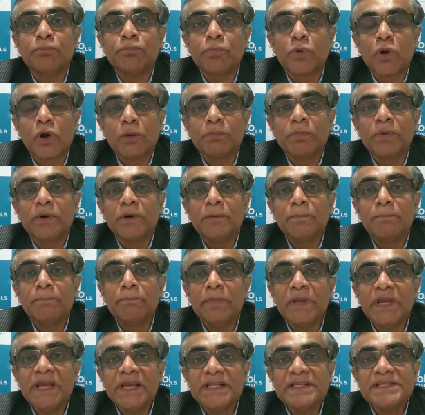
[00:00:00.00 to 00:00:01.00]
proper
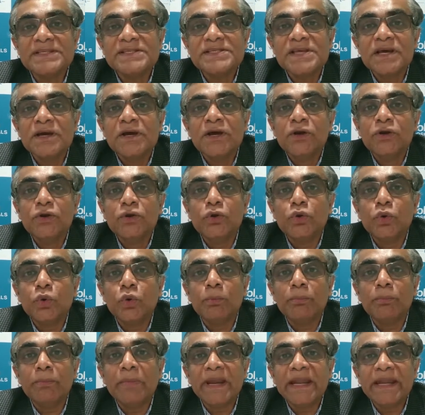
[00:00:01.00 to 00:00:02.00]
means
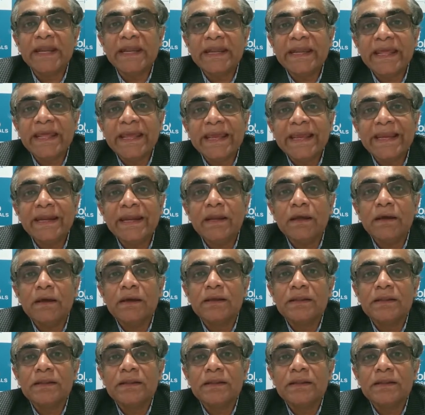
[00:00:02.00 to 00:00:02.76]
to maintain